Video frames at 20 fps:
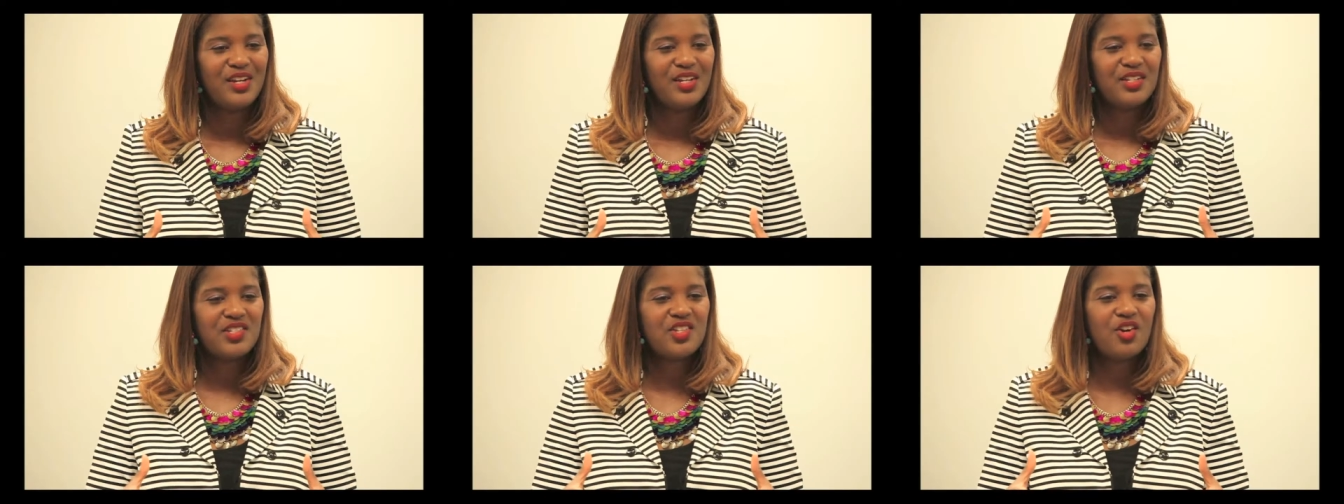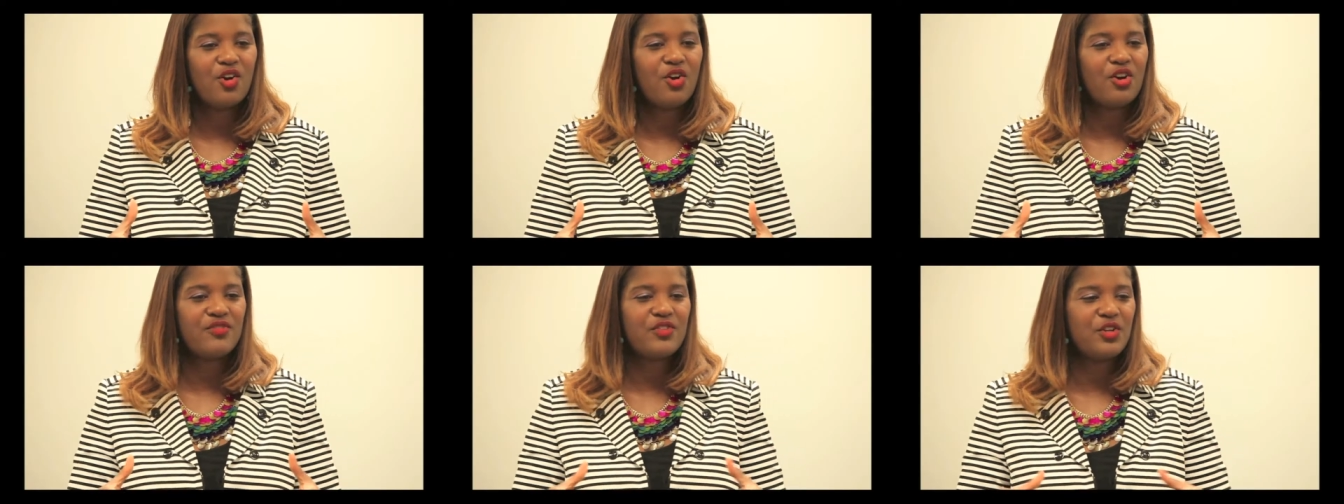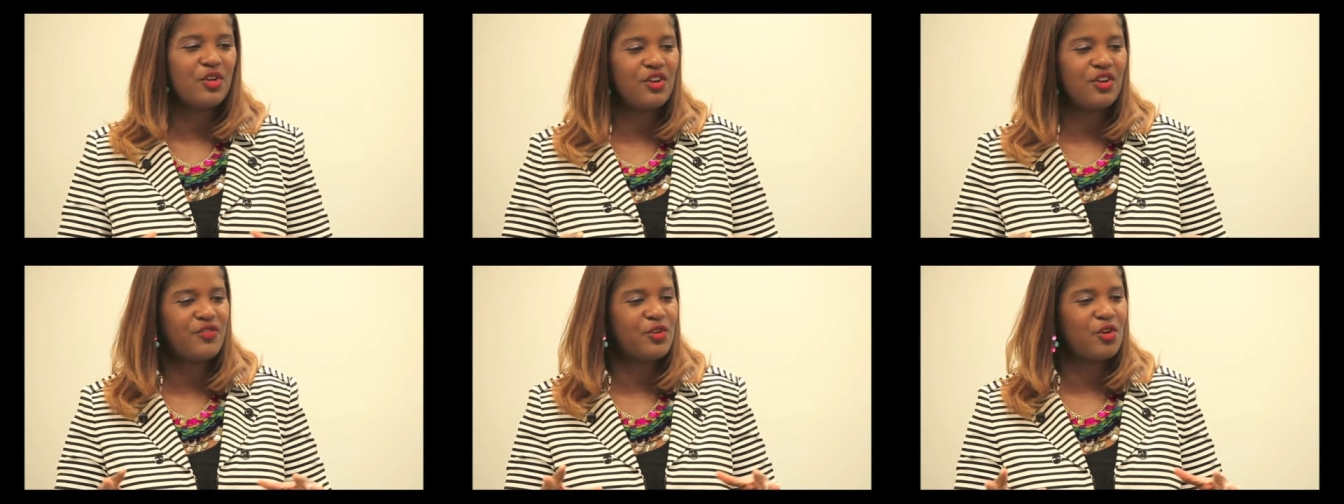So if
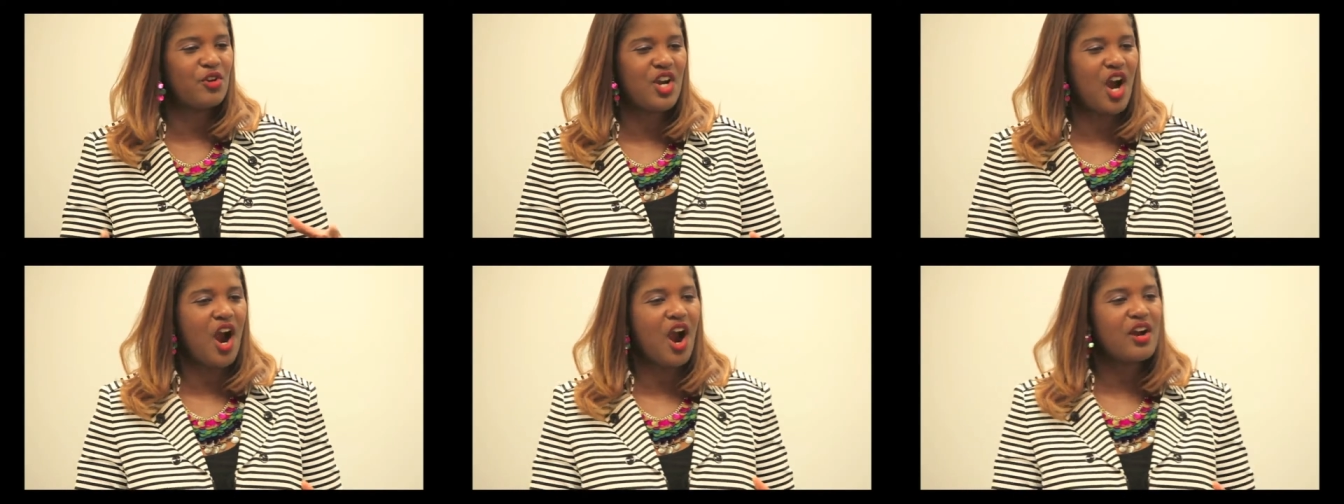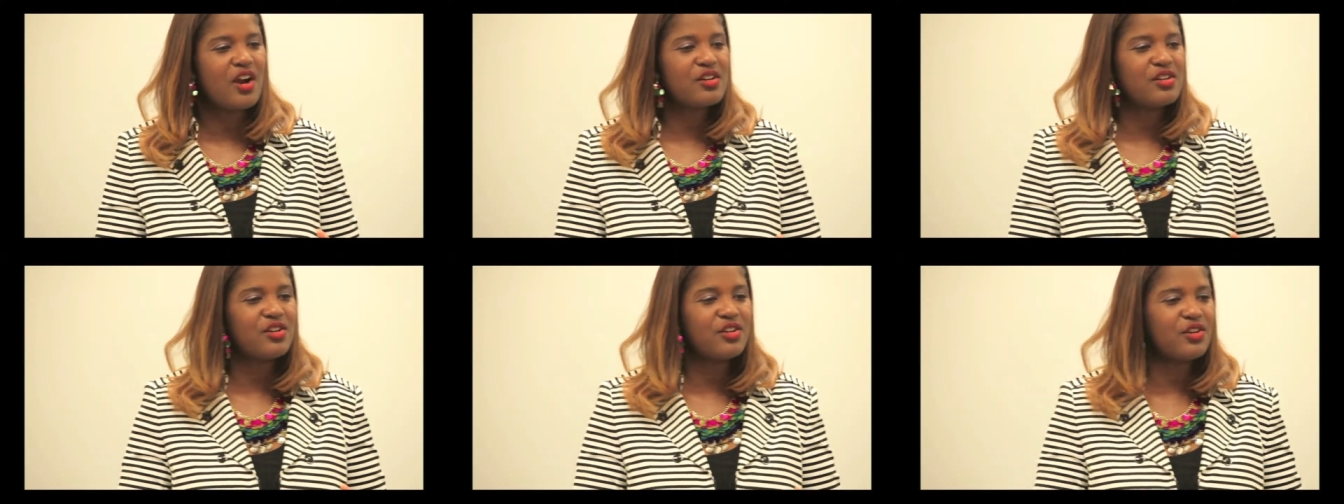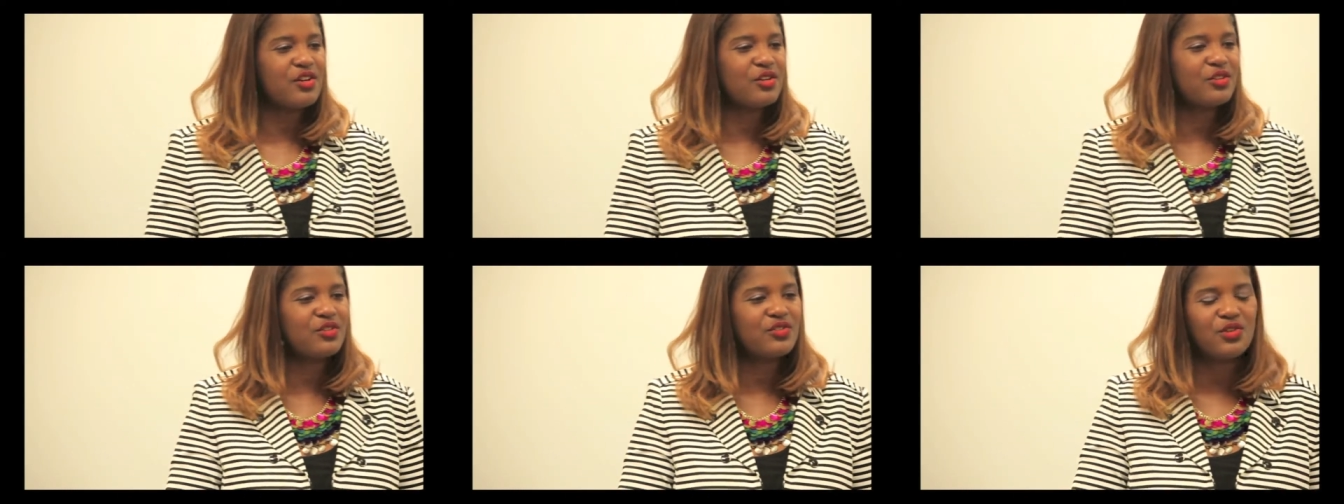you're, if you're a gardener
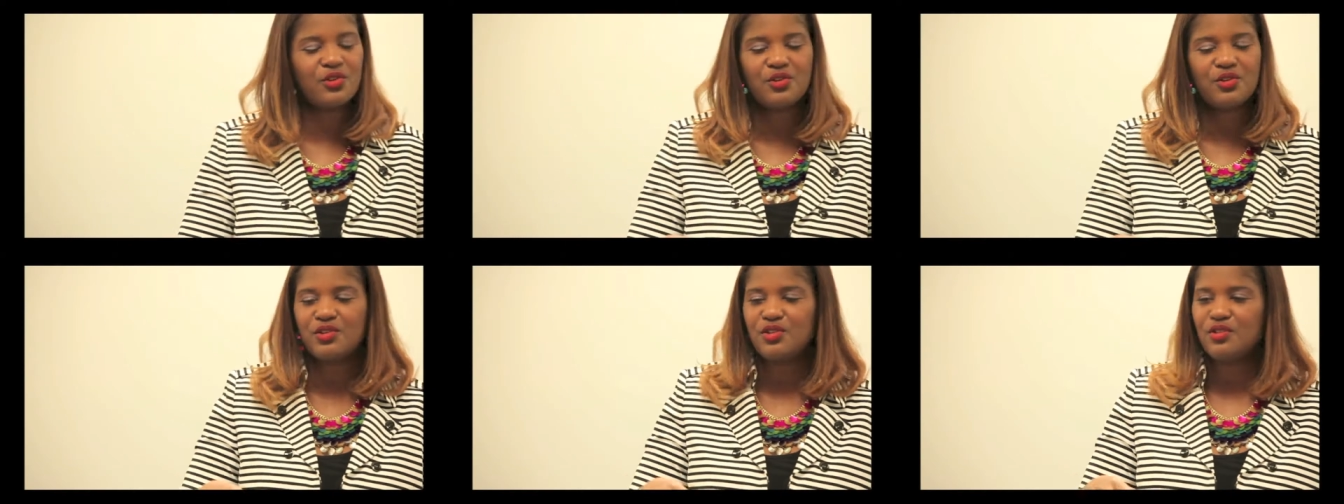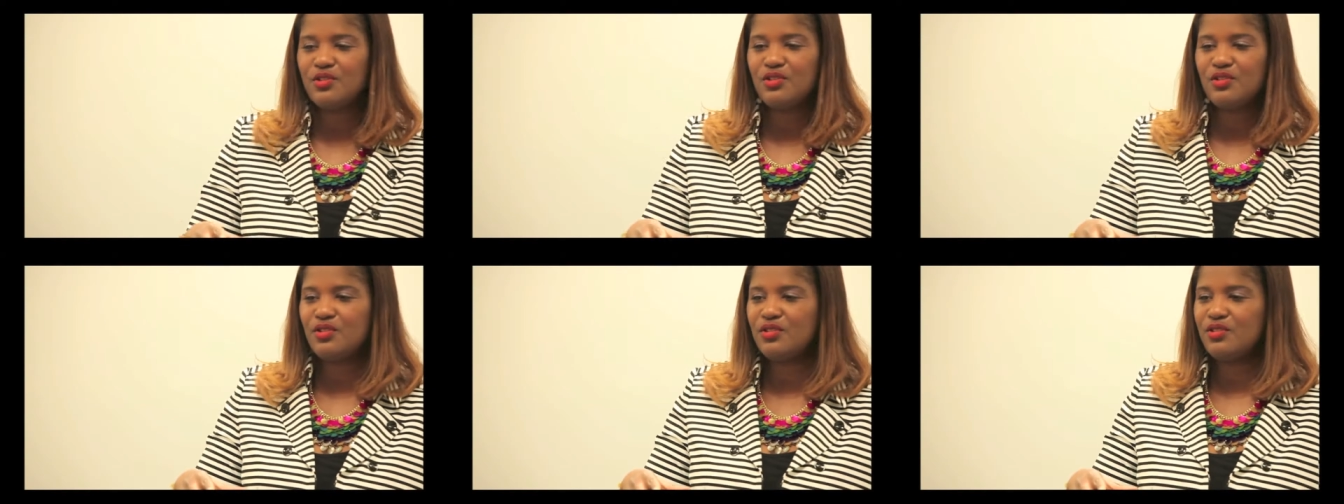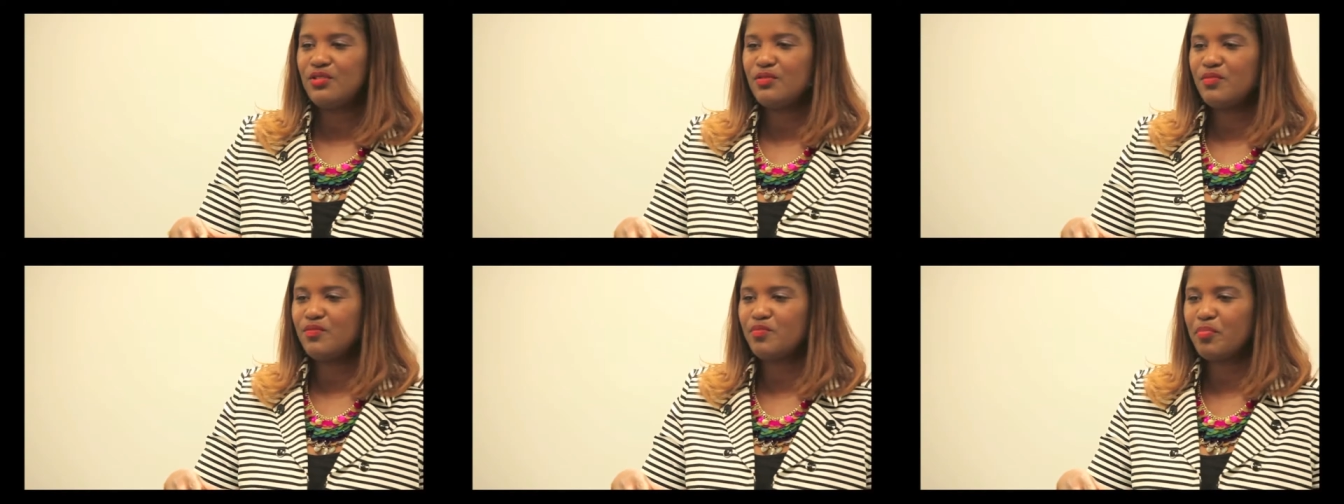
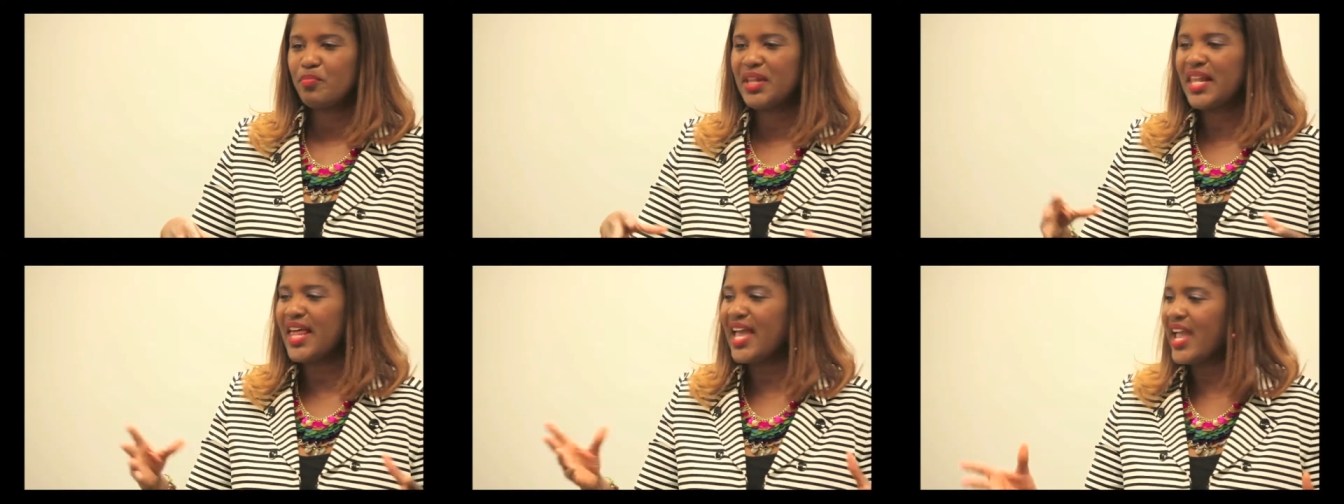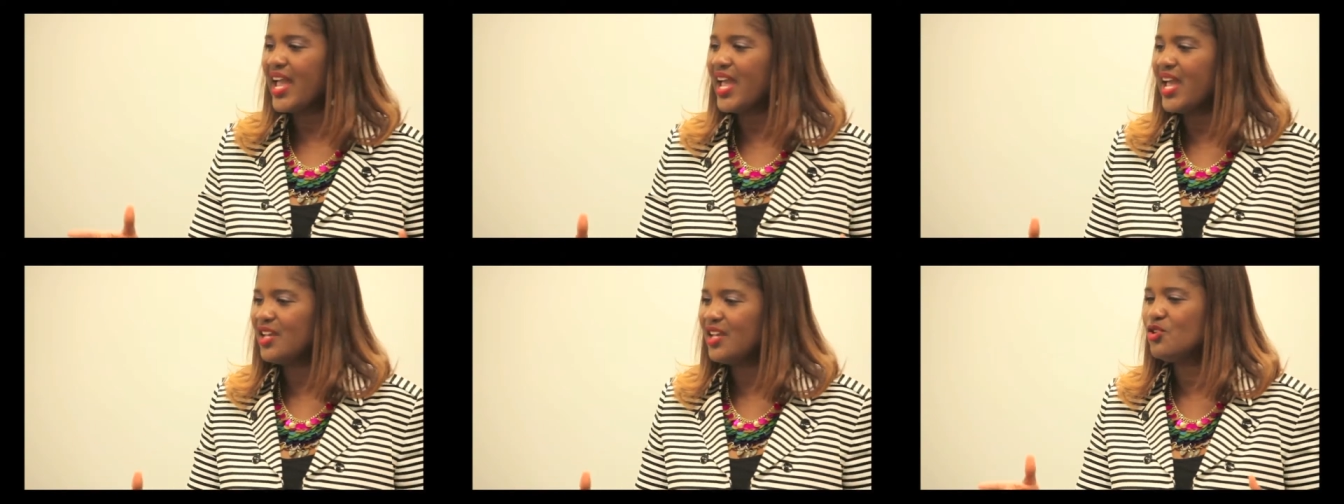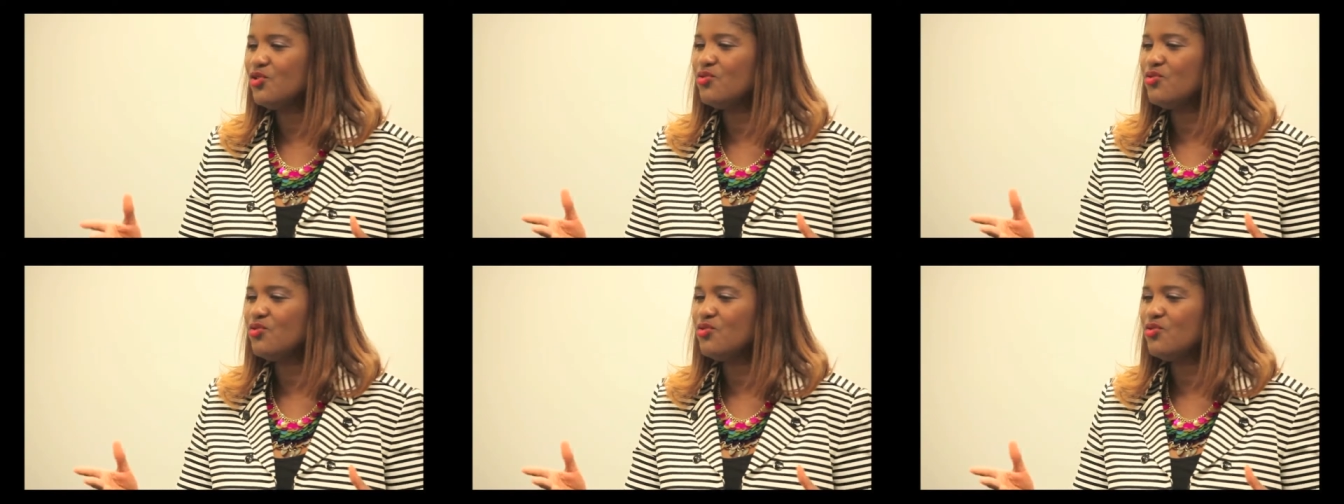plant,